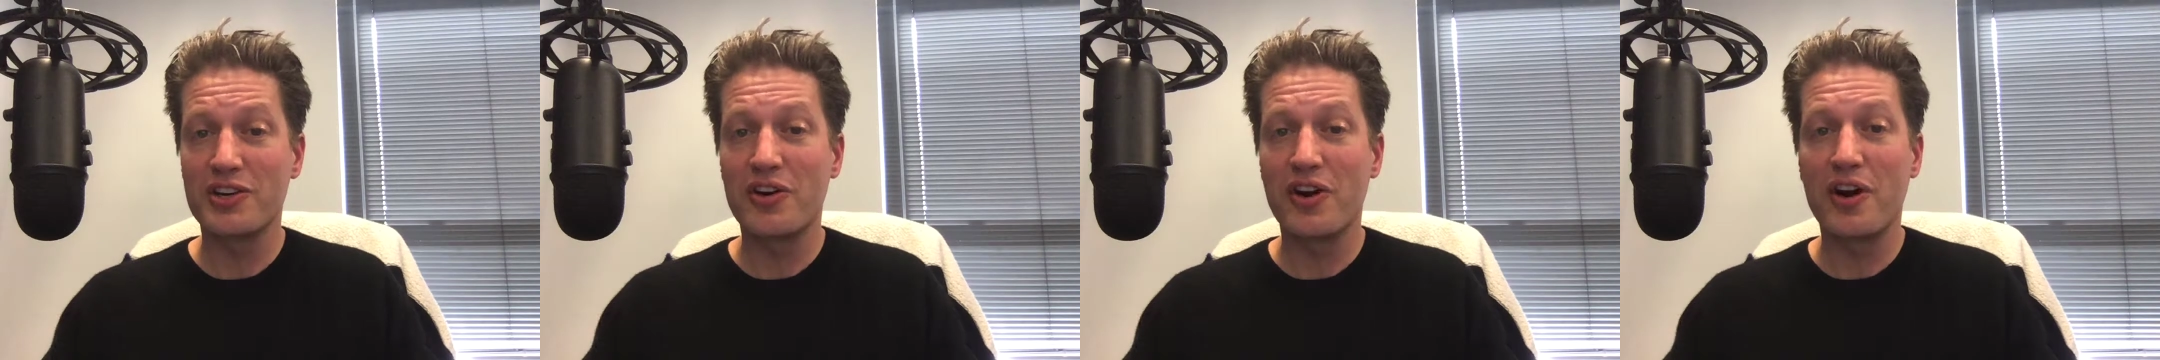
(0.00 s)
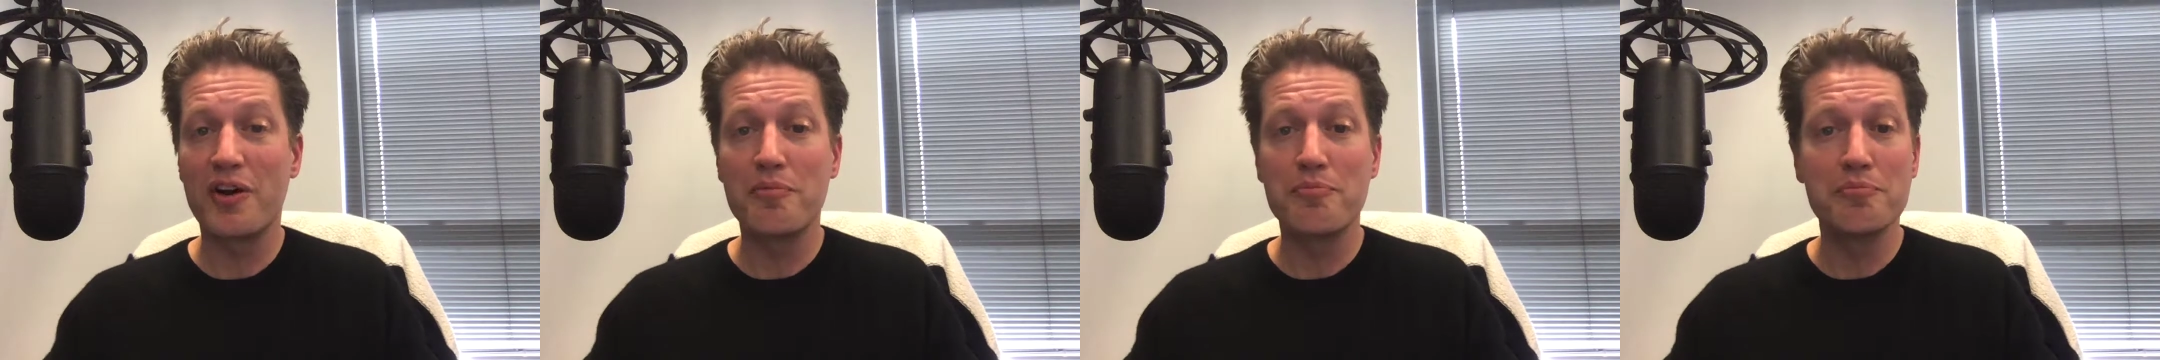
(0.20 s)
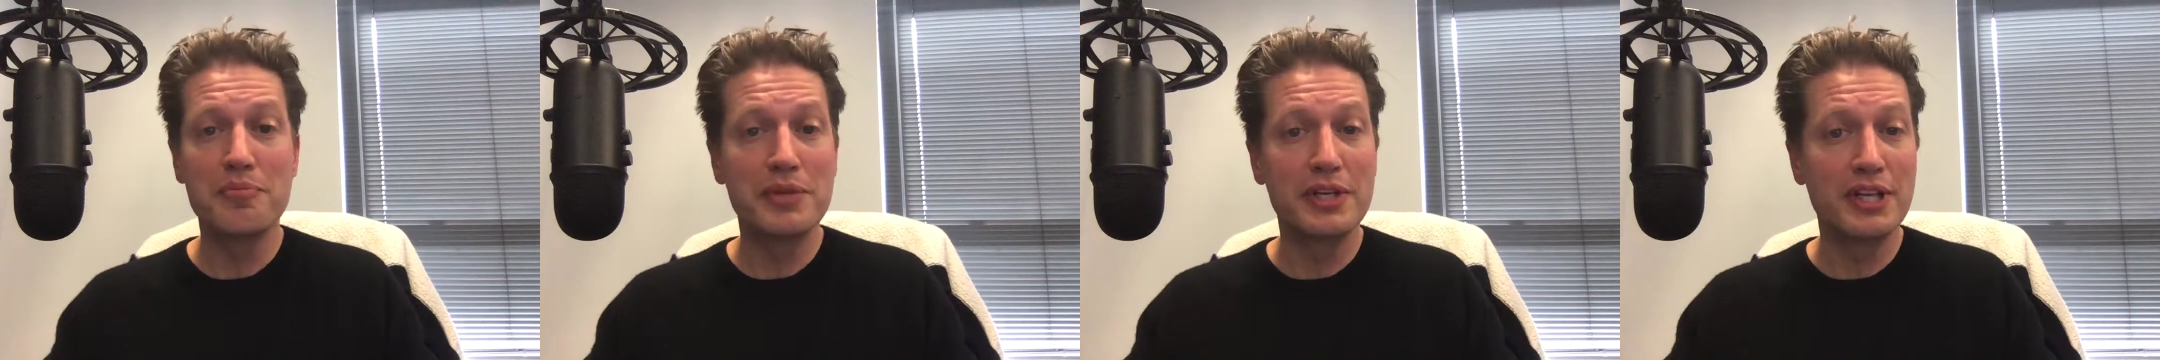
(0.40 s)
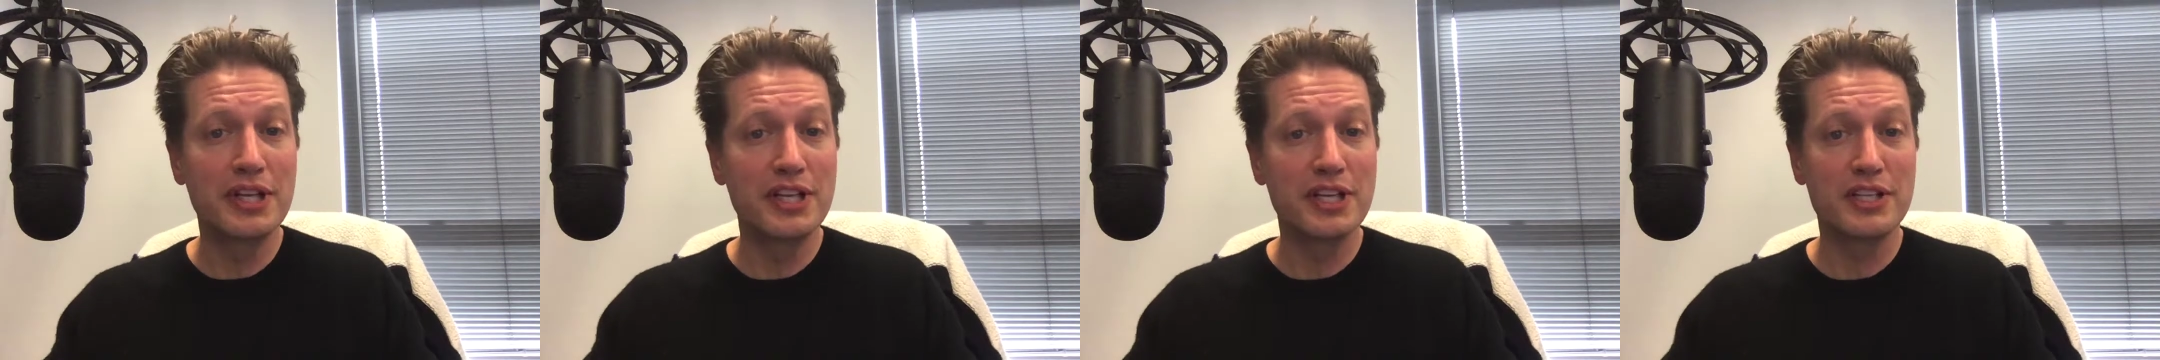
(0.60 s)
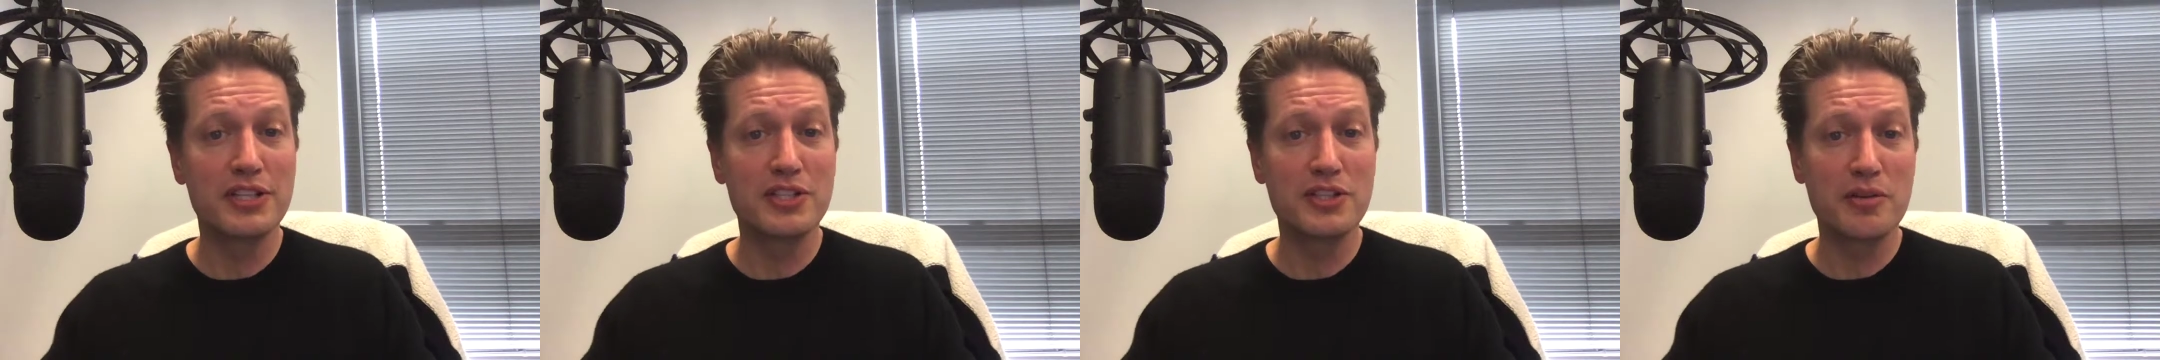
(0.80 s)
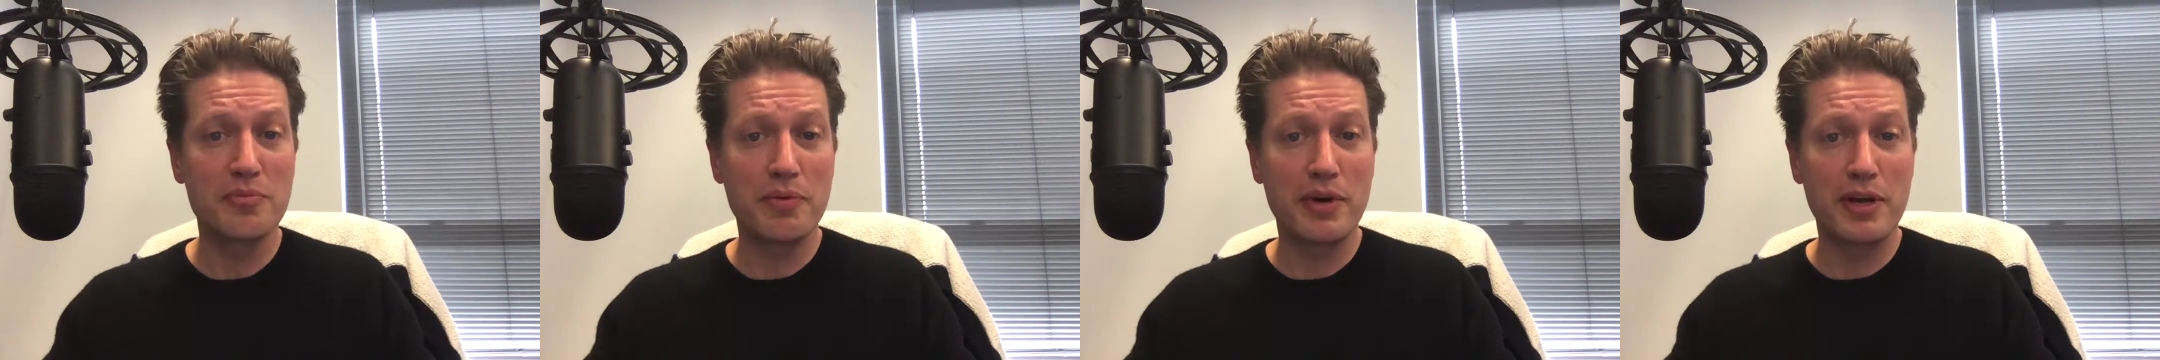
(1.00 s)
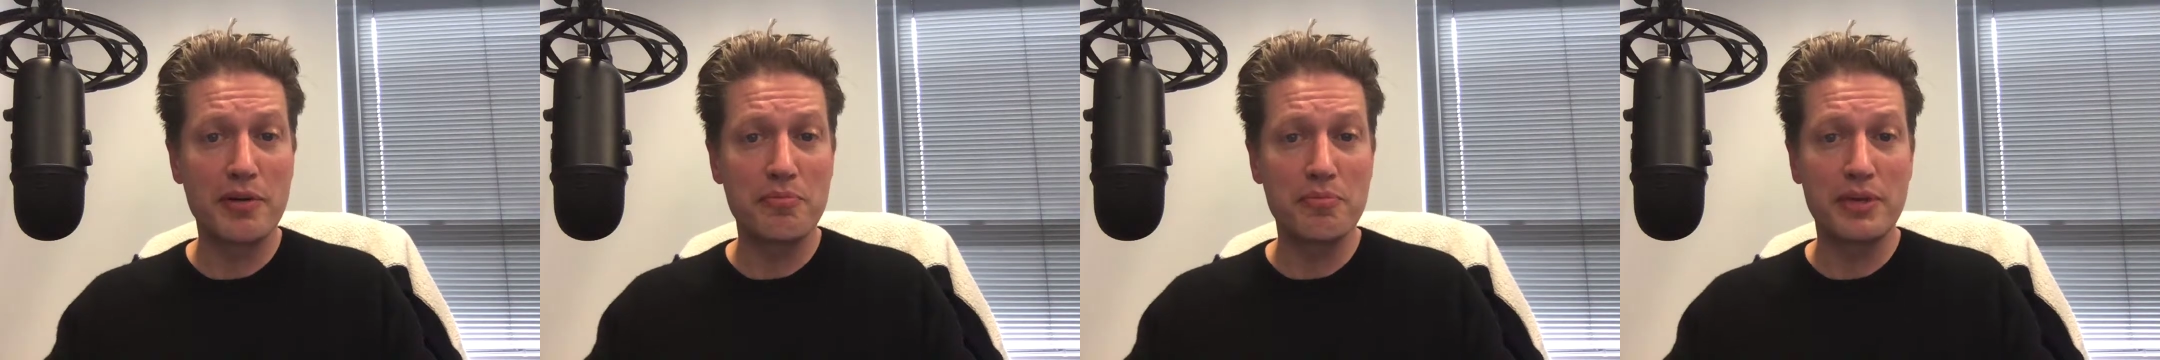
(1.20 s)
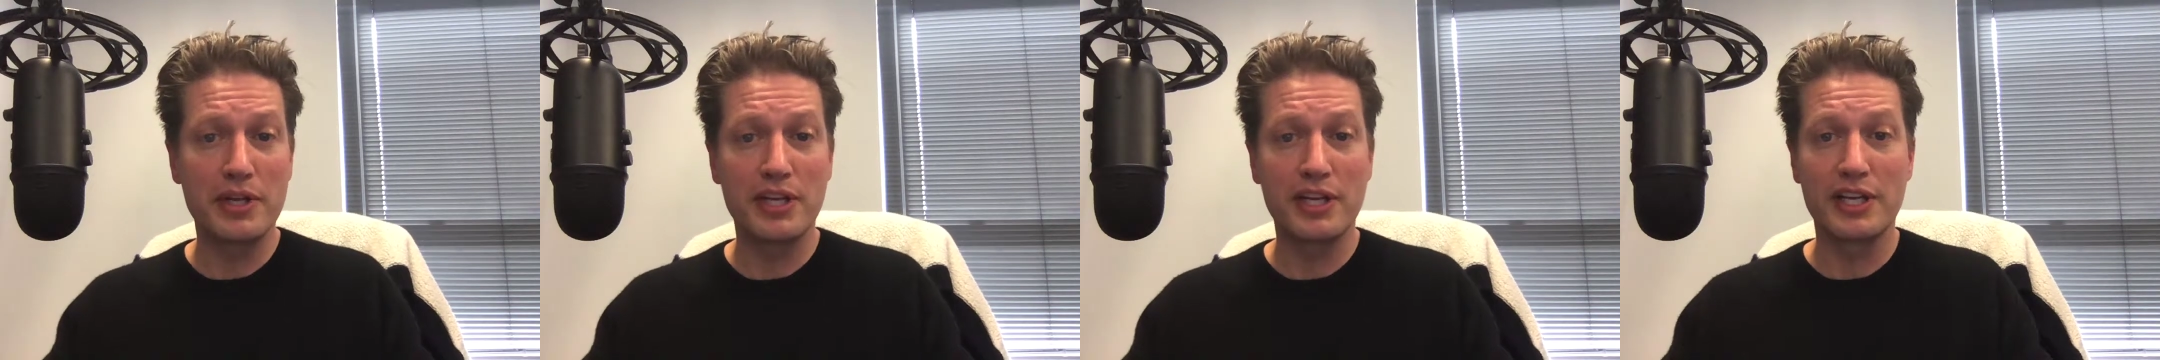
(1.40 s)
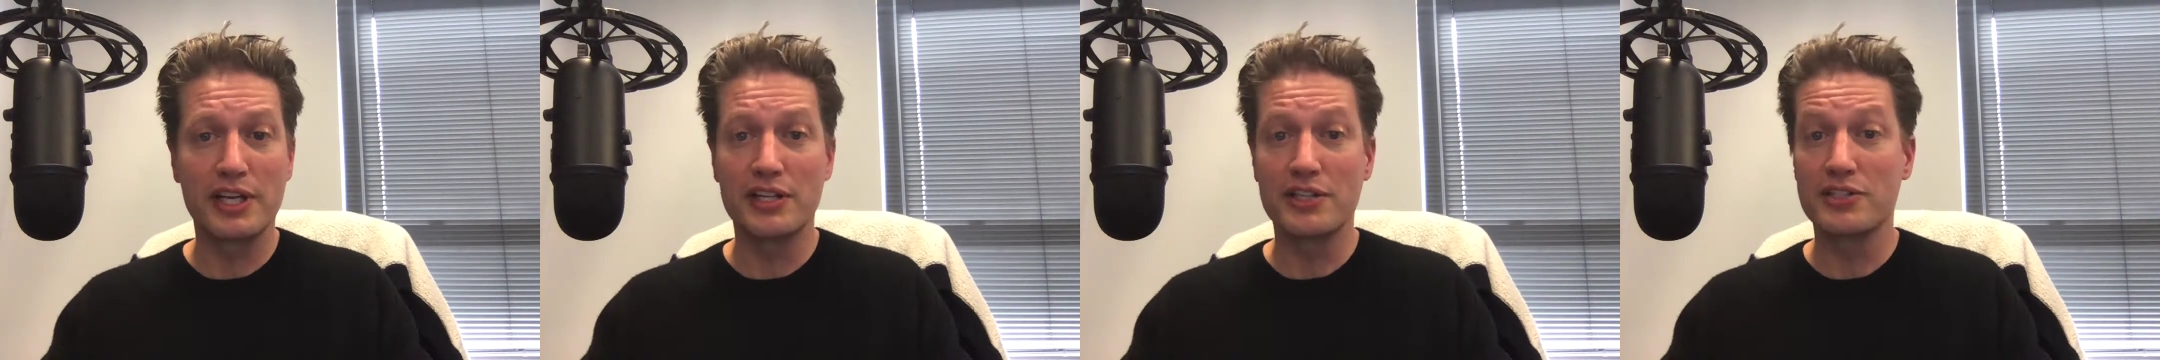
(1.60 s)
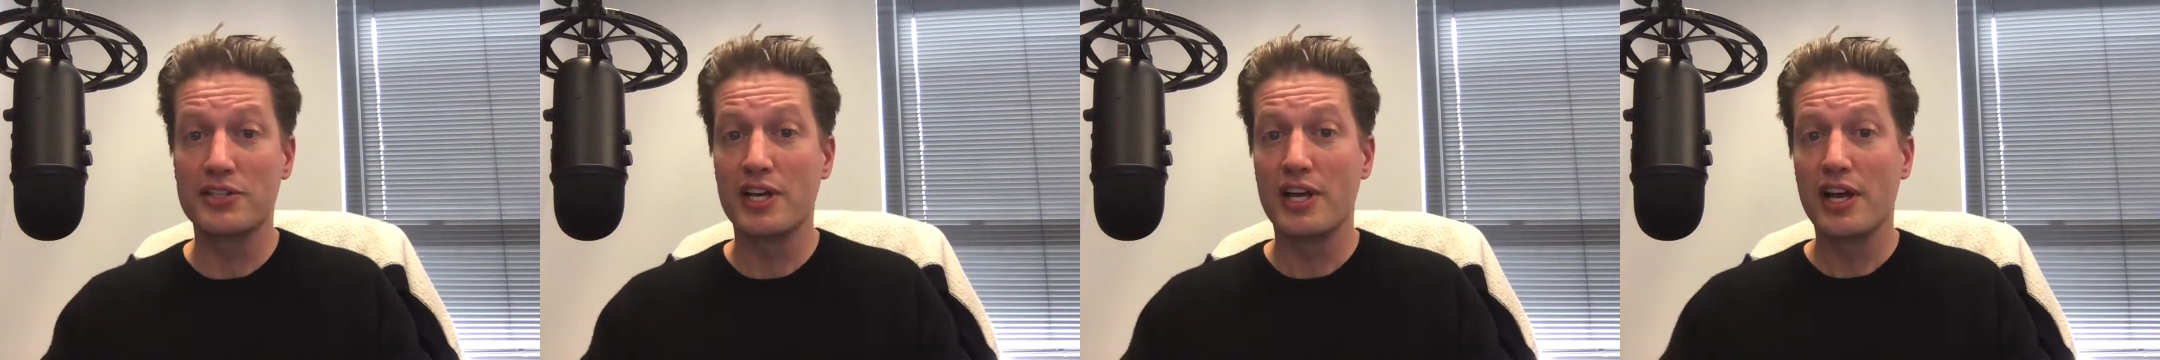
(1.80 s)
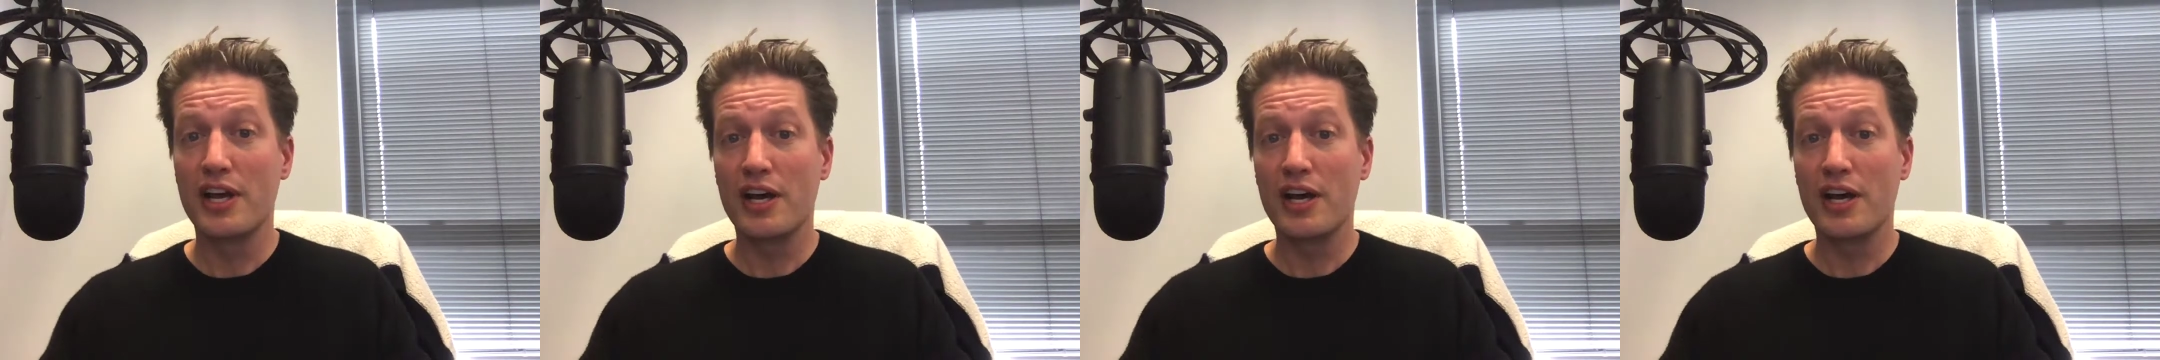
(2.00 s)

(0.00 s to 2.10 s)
are millions upon millions.